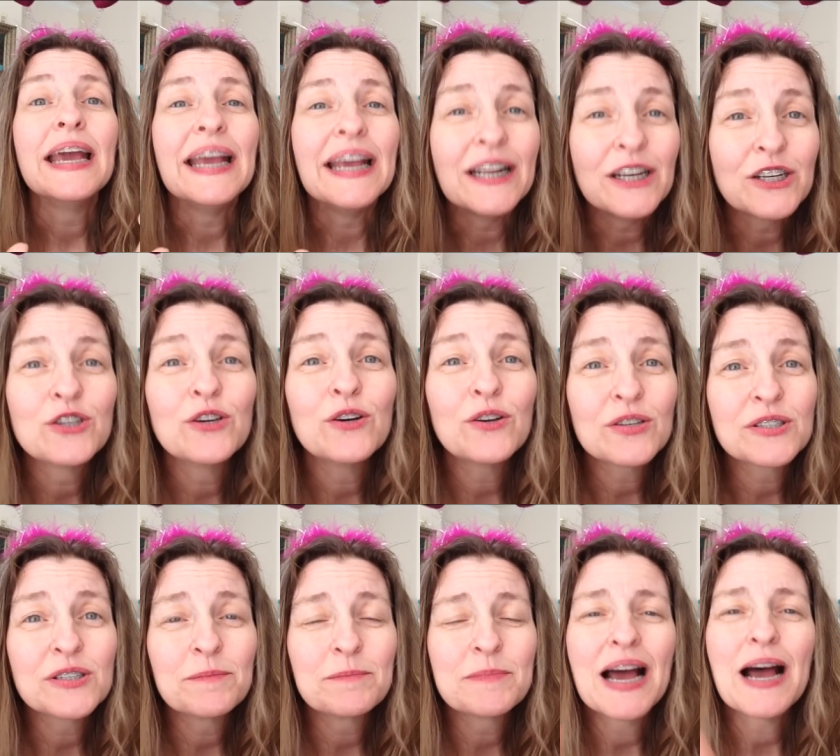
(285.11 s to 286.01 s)
It took
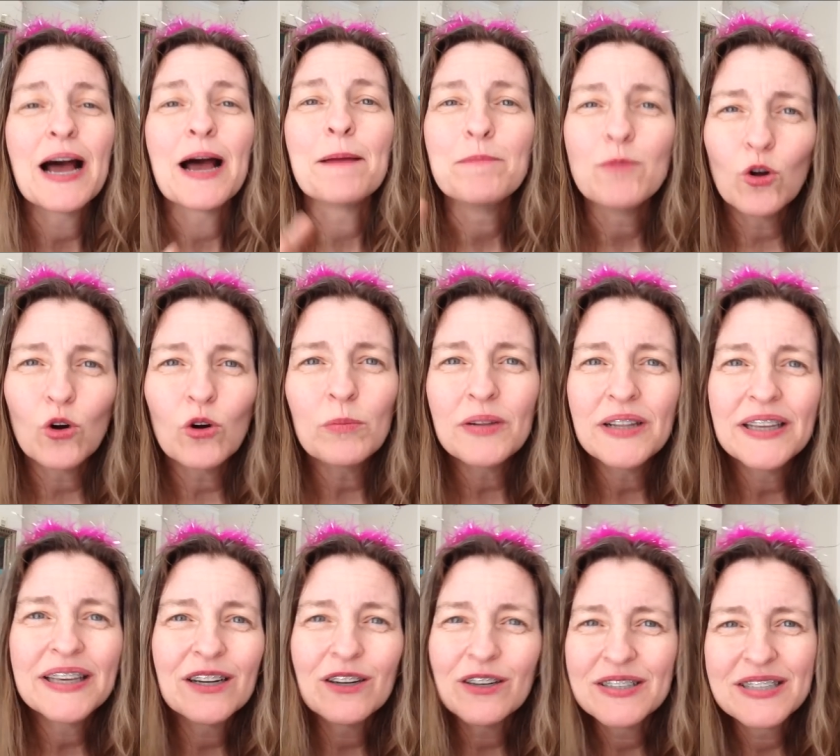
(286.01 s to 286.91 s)
some time.
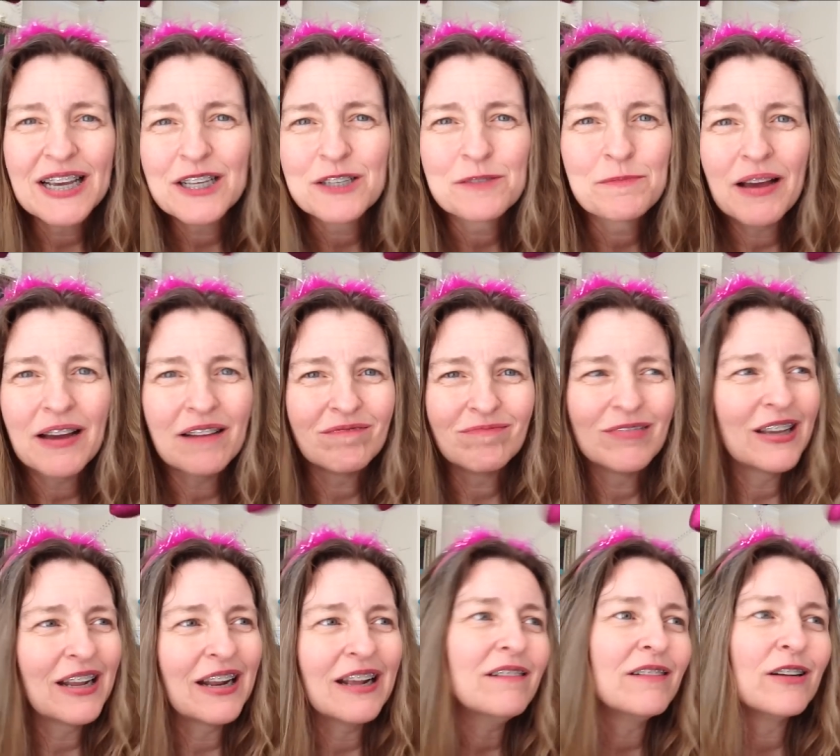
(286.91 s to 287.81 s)
Normally, it only takes about,
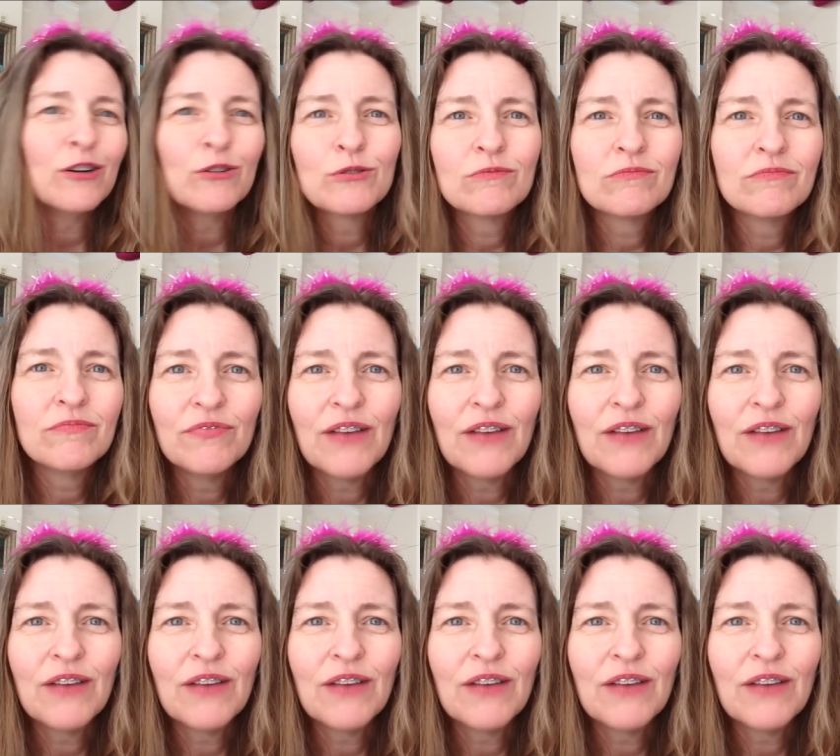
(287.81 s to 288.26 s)
you know, I don't know,